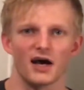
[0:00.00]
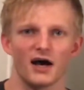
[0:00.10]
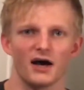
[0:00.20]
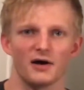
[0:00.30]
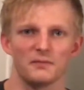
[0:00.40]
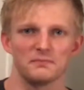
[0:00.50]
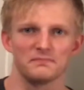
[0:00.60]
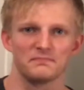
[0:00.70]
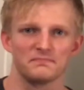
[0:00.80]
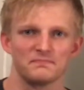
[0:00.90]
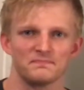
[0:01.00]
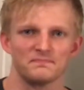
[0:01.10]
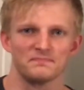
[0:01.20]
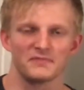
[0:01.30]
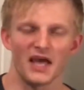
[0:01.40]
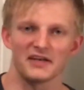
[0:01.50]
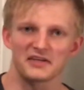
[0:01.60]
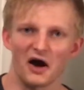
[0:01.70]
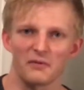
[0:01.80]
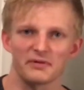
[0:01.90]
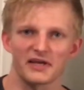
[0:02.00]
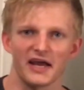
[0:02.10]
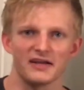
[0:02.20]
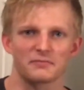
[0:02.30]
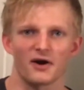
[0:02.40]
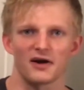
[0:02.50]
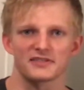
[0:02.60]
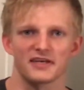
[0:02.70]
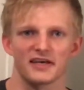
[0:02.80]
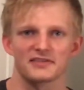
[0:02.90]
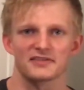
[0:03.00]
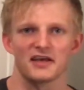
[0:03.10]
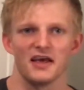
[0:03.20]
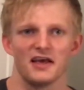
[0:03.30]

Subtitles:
and complicated process,